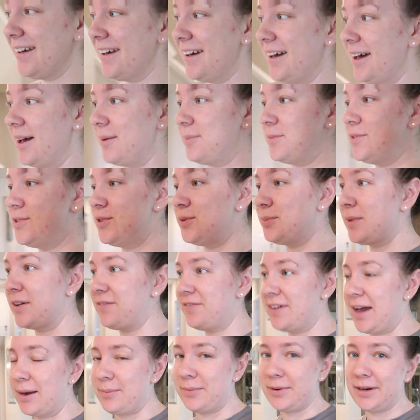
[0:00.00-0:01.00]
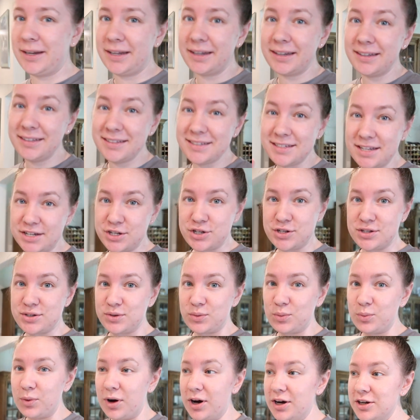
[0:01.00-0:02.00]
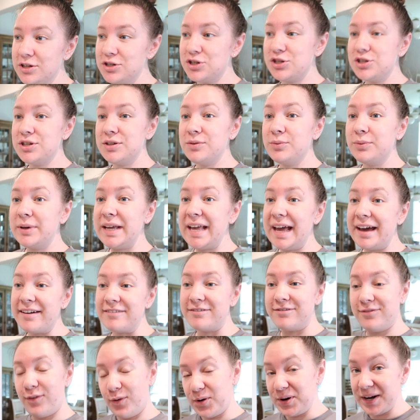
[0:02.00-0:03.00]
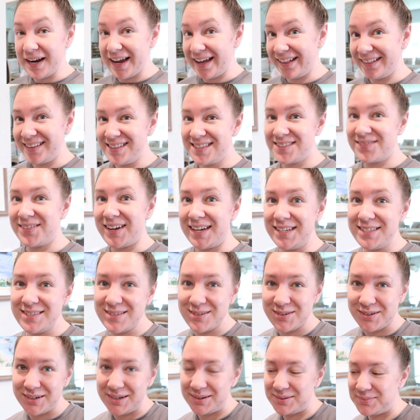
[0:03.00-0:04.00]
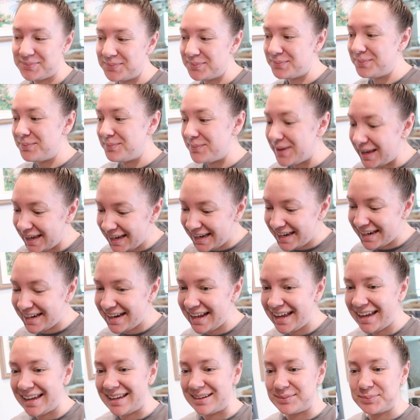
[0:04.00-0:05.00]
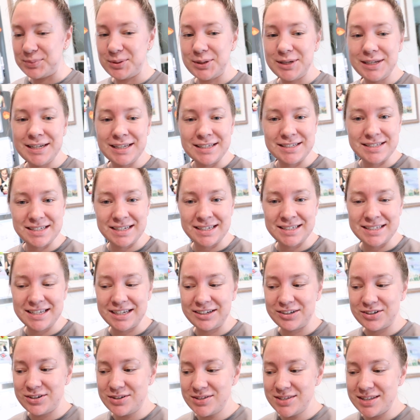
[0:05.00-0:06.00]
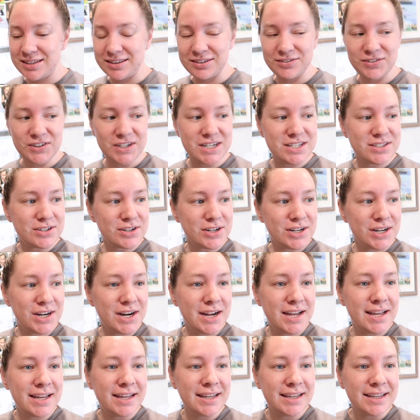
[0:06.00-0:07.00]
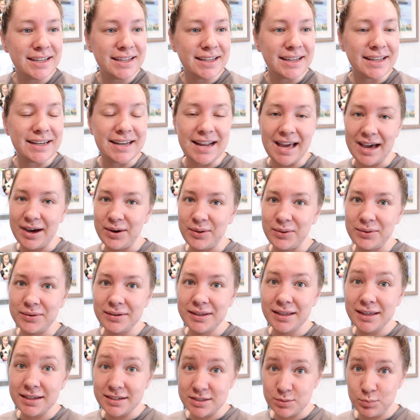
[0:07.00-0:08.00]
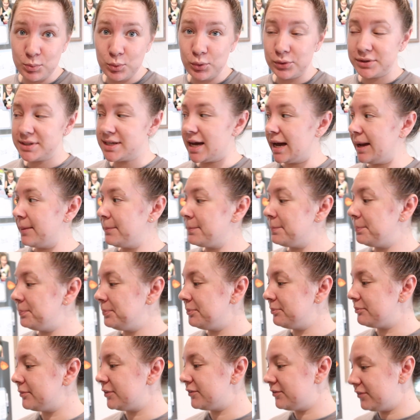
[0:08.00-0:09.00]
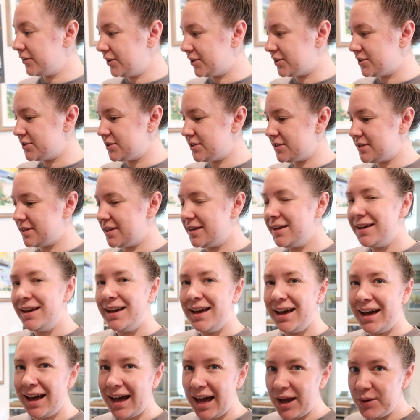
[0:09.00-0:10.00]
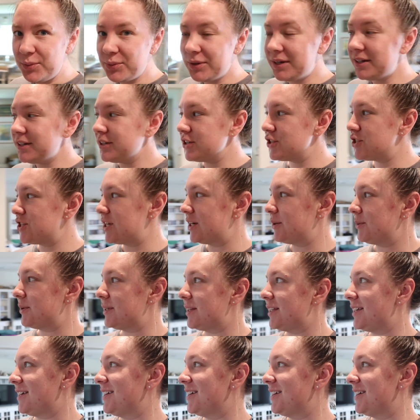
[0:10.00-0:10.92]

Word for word: um, to my fabric. Dishes are washed. We have four gallons of ice cream made and put into containers in the freezer. And now it is pool time. But first, I wanted to share with